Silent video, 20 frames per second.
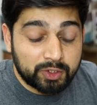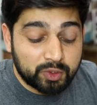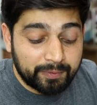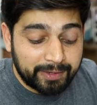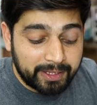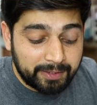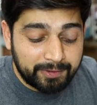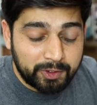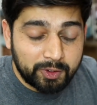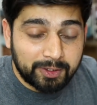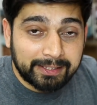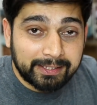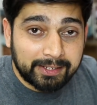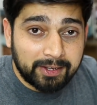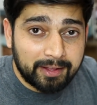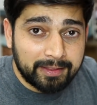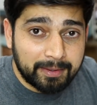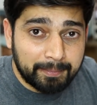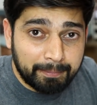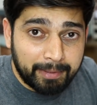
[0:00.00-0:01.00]
So whenever you click
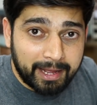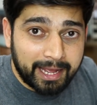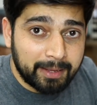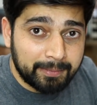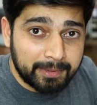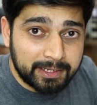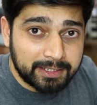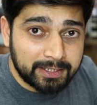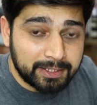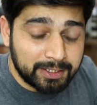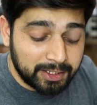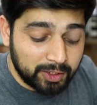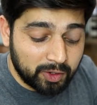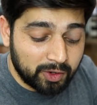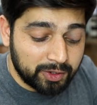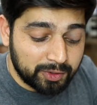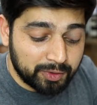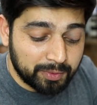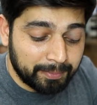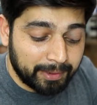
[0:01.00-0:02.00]
on a buy button in
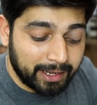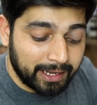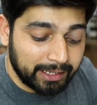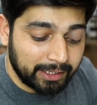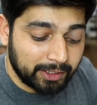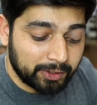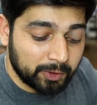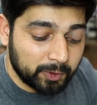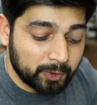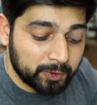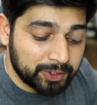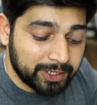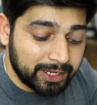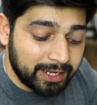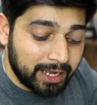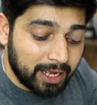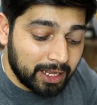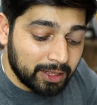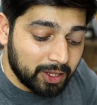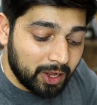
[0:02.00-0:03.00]
order to buy a course,
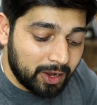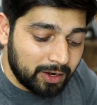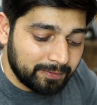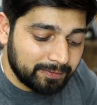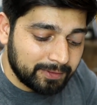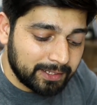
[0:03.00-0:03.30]
a lot